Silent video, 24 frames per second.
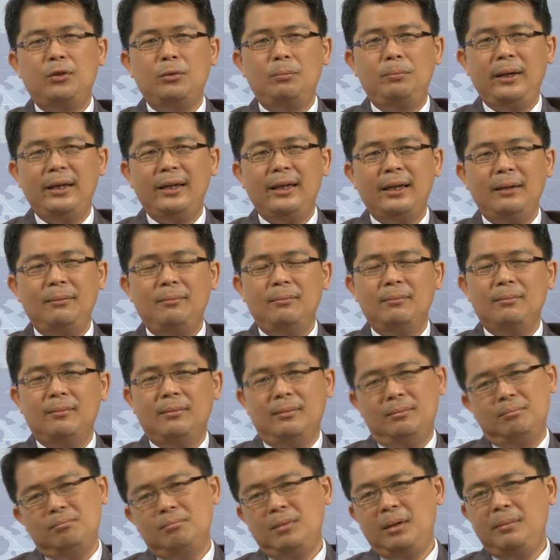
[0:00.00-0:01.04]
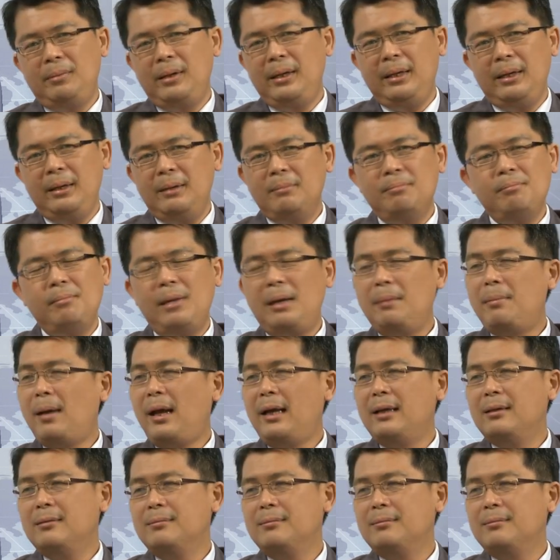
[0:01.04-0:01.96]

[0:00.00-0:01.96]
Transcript: to pick it, maybe Maybank.